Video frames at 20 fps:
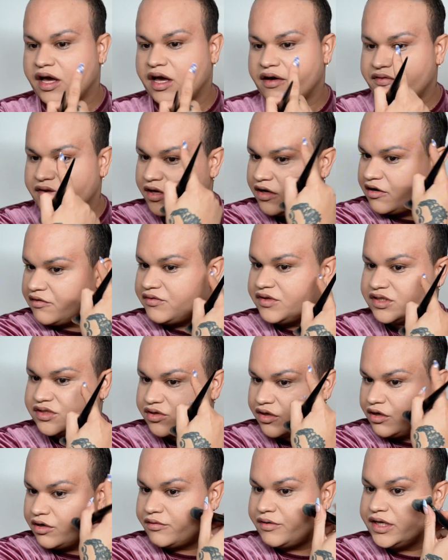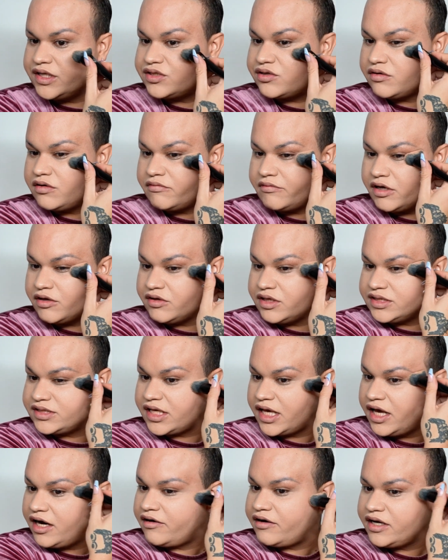have a lot of discoloration around this
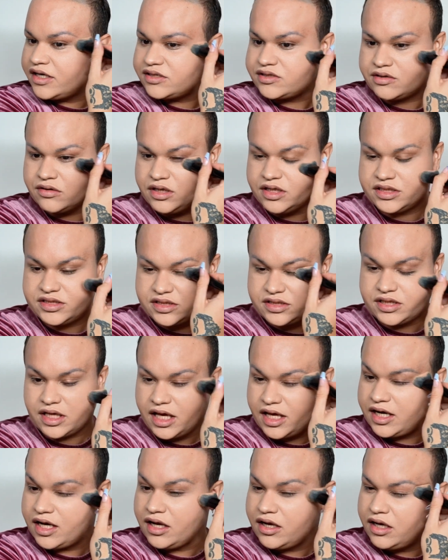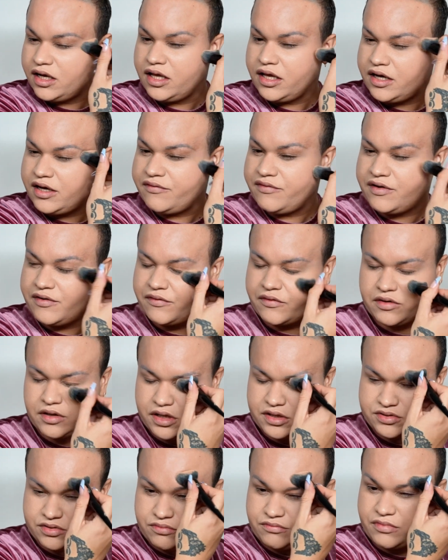area, so let's add a little bit of
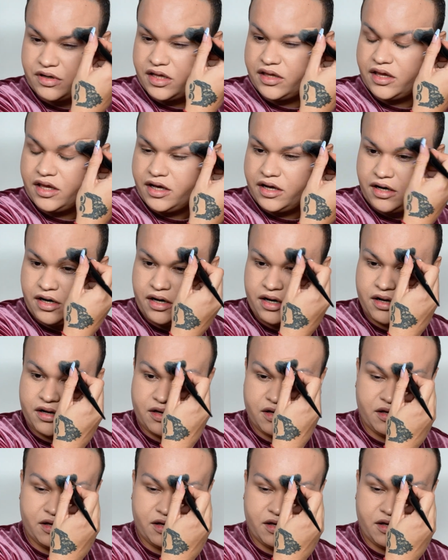foundation right there.